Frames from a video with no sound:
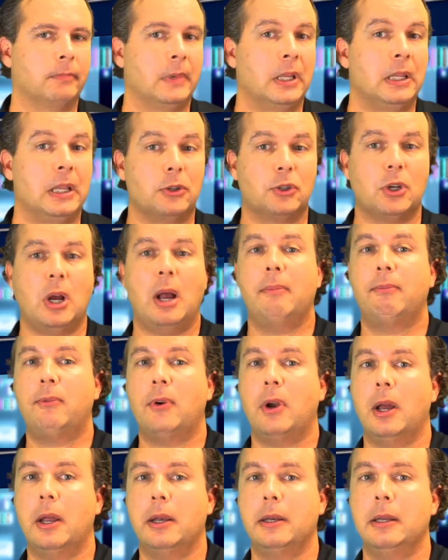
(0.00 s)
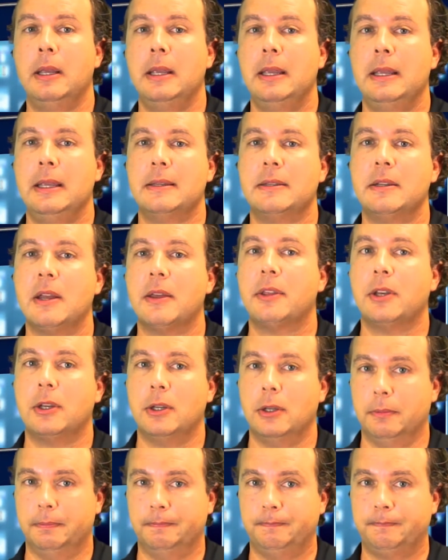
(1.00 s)
Now, job fraud is nothing
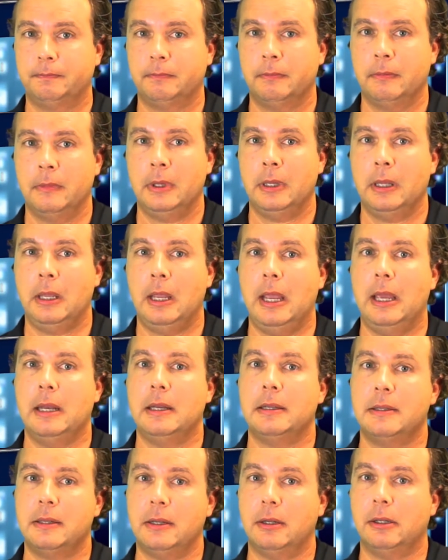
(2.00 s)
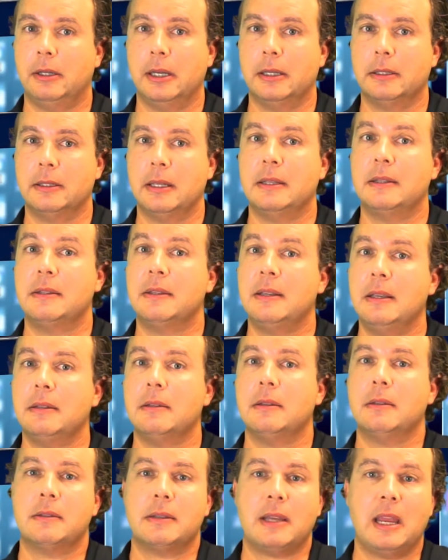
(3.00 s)
new, and it's serious. And
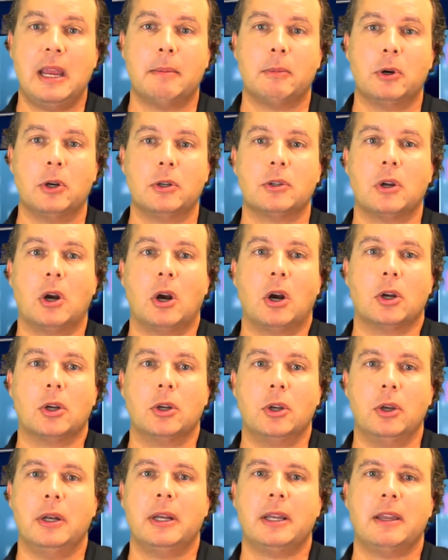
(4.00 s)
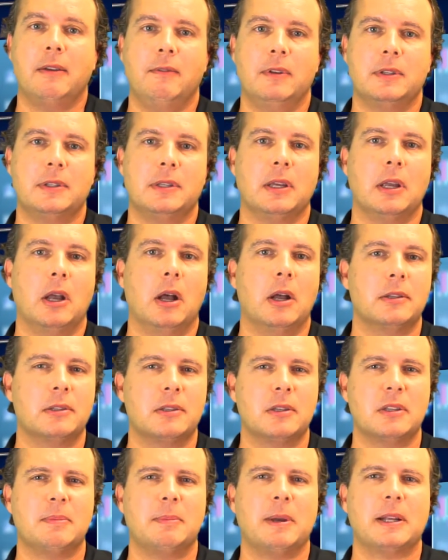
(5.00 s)
seasoned scammers are good at convincing
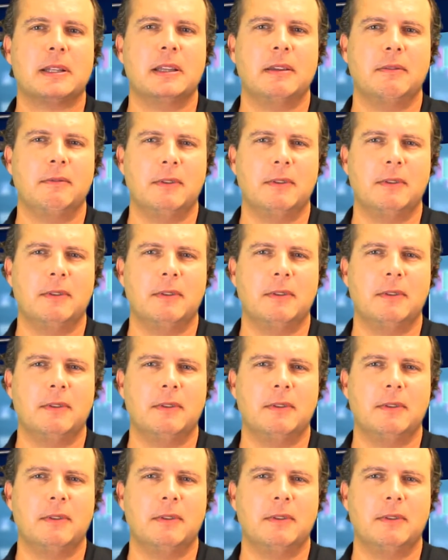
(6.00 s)
unsuspecting